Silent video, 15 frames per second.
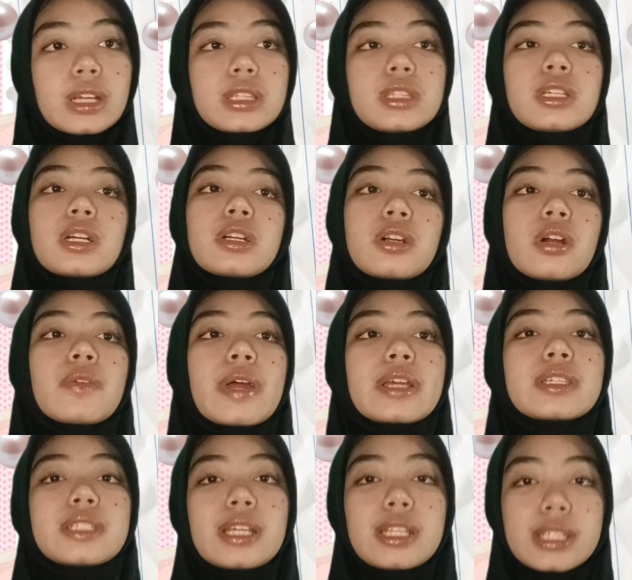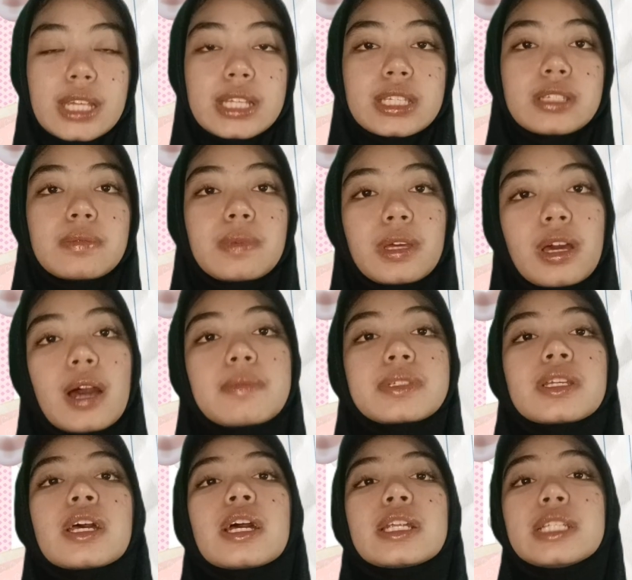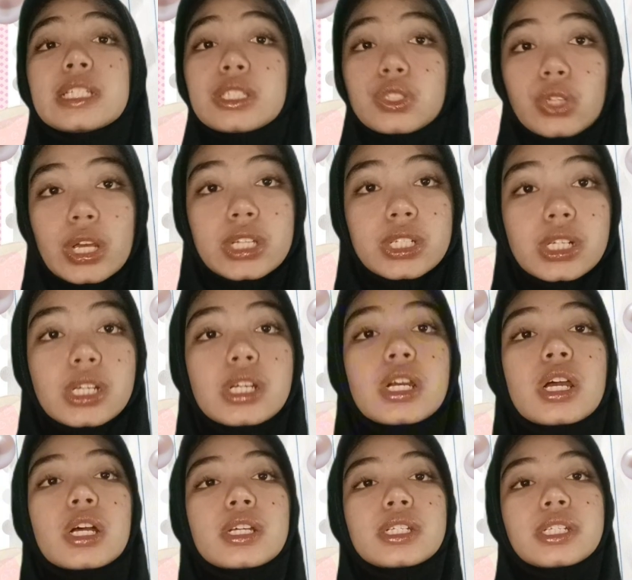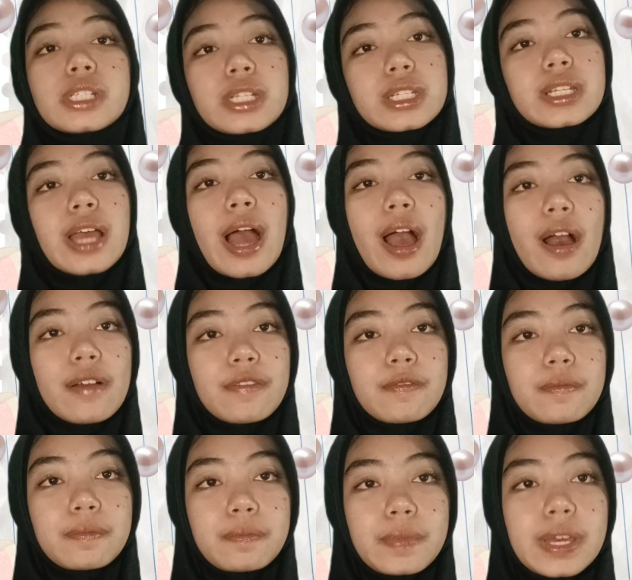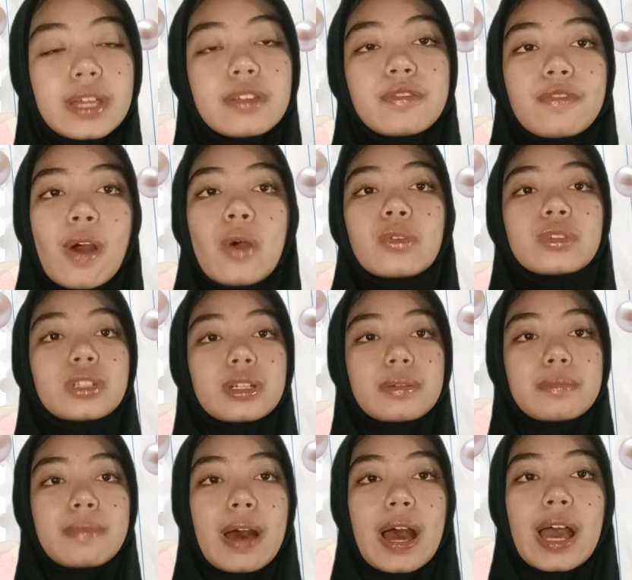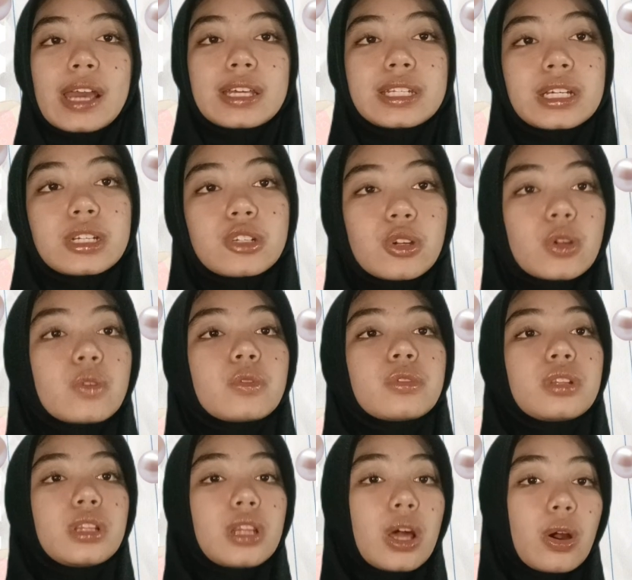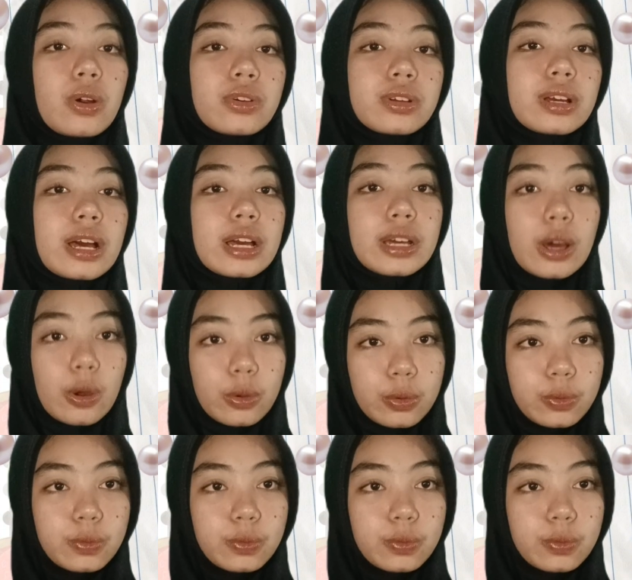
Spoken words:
the correct sentence becomes, the treasure should have been found by the crew long ago.